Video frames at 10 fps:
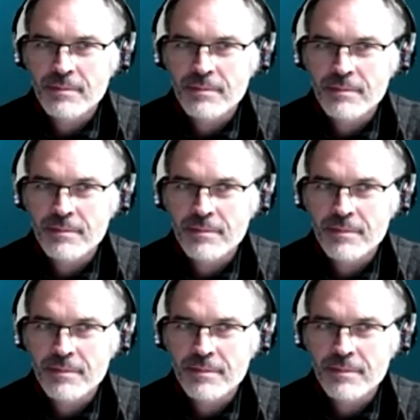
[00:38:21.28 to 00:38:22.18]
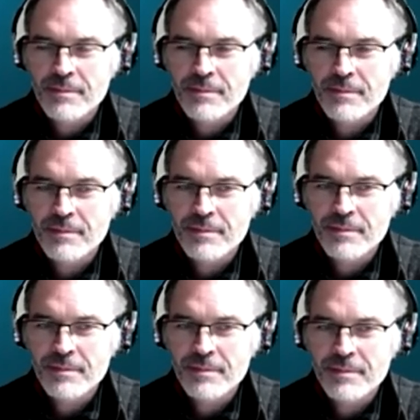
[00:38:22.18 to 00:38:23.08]

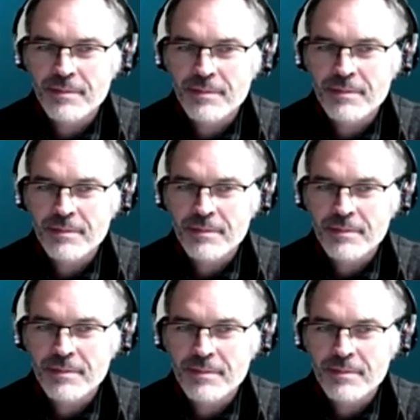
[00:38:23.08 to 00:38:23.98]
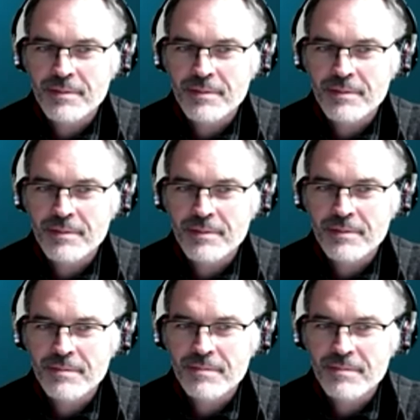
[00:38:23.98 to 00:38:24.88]

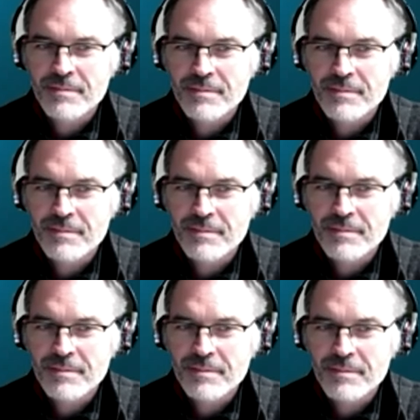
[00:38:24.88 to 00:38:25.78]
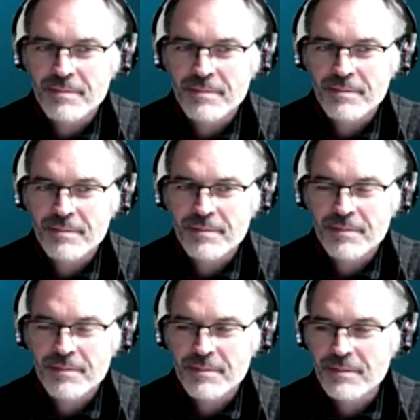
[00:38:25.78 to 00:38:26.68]

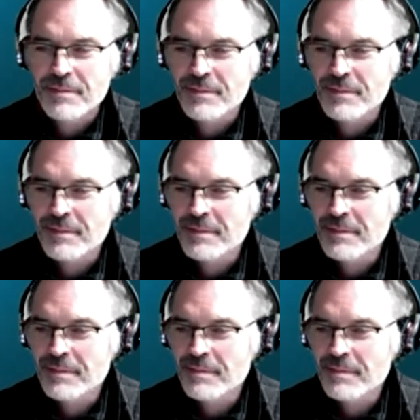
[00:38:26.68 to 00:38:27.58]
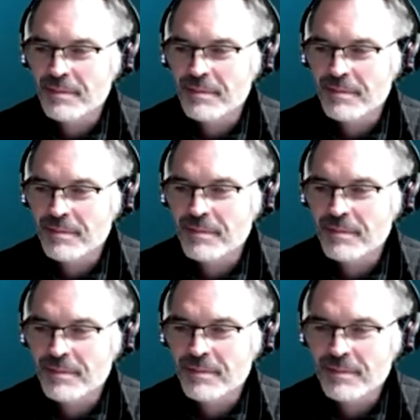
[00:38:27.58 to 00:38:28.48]

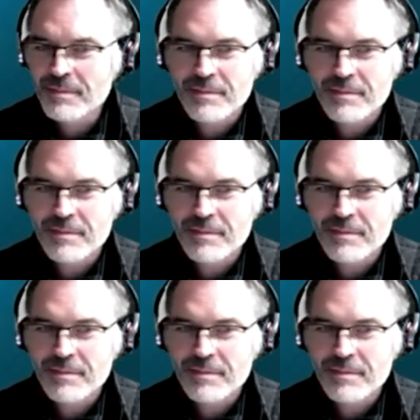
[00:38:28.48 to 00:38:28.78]
No words are spoken by the person on screen.